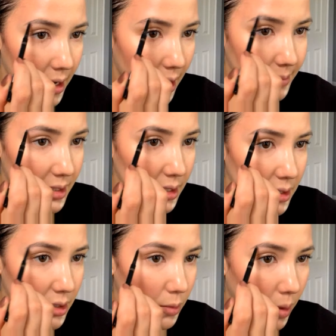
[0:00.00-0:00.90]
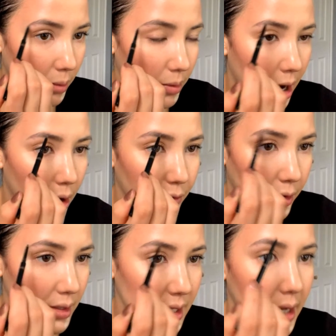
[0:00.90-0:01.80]
And I'm just going to do one brow for
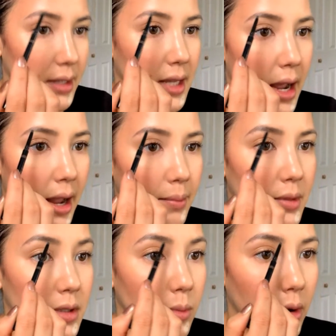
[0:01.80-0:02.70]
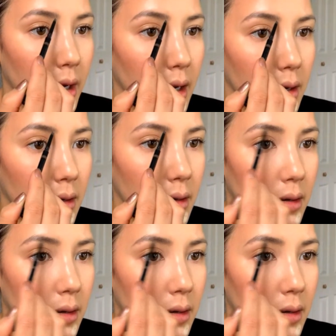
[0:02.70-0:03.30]
the sake of time this morning.